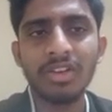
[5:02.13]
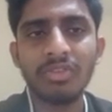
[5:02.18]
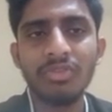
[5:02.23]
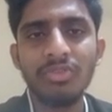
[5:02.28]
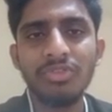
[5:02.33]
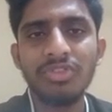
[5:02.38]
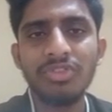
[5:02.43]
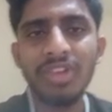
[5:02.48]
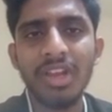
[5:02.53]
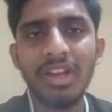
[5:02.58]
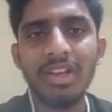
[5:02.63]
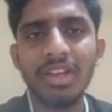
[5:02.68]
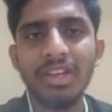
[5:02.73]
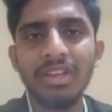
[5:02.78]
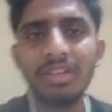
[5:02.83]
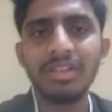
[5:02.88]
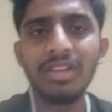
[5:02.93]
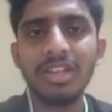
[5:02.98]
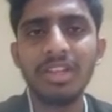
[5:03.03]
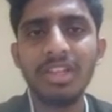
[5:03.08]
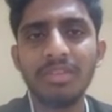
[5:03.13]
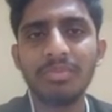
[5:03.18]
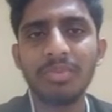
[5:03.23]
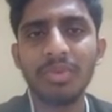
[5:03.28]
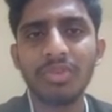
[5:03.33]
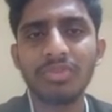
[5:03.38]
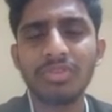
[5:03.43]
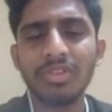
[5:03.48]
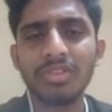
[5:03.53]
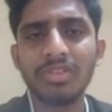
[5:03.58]
crucial in this
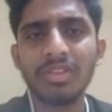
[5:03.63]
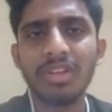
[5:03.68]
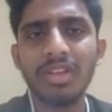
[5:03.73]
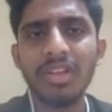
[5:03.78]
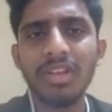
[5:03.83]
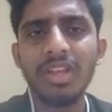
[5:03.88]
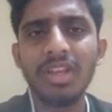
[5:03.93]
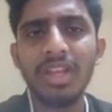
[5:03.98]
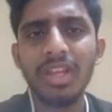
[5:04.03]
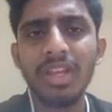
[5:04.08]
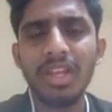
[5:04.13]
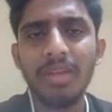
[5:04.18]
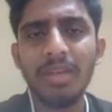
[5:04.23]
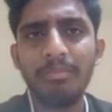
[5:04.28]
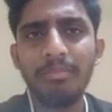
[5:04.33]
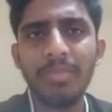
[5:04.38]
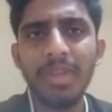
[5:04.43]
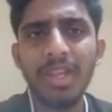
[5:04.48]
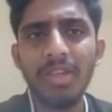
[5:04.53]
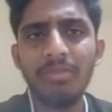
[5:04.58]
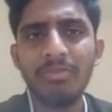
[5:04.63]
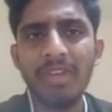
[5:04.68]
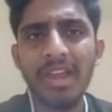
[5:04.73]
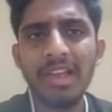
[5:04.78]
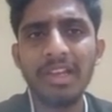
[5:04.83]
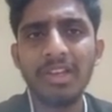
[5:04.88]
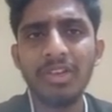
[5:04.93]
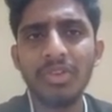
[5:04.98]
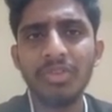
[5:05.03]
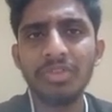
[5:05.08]
process. A
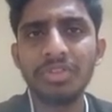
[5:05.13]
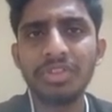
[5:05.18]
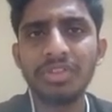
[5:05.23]
p-value is